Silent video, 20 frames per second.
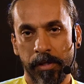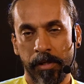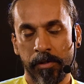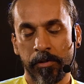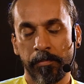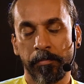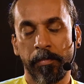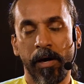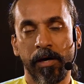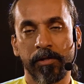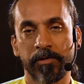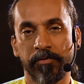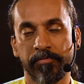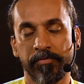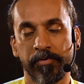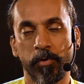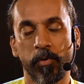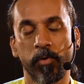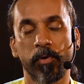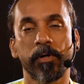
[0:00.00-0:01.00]
and the path of
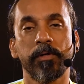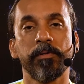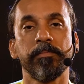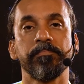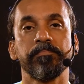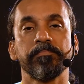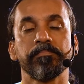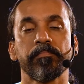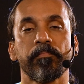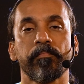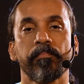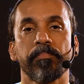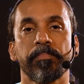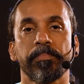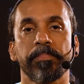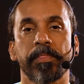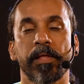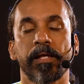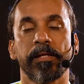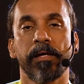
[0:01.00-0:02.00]
yoga.
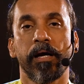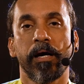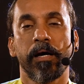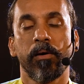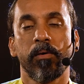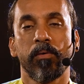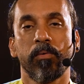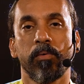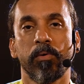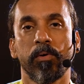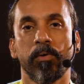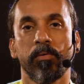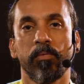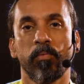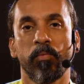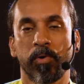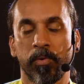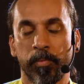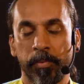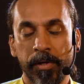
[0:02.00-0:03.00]
Now,
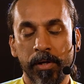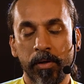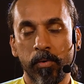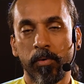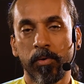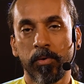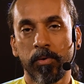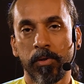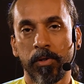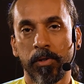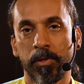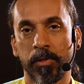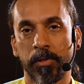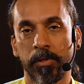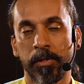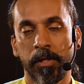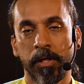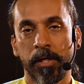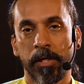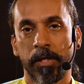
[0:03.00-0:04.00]
what we are going to
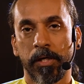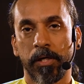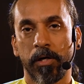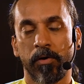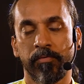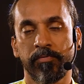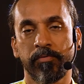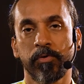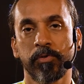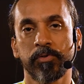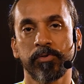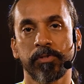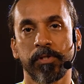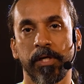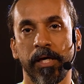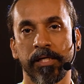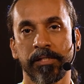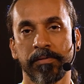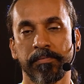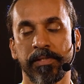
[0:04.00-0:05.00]
learn, of course,
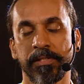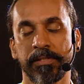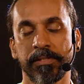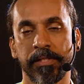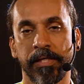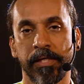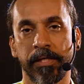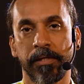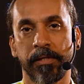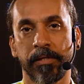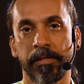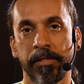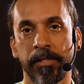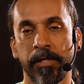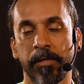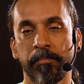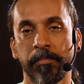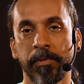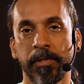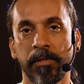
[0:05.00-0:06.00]
as we said,
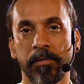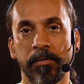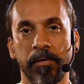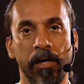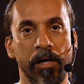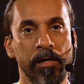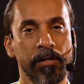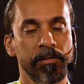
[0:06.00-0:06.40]
yama are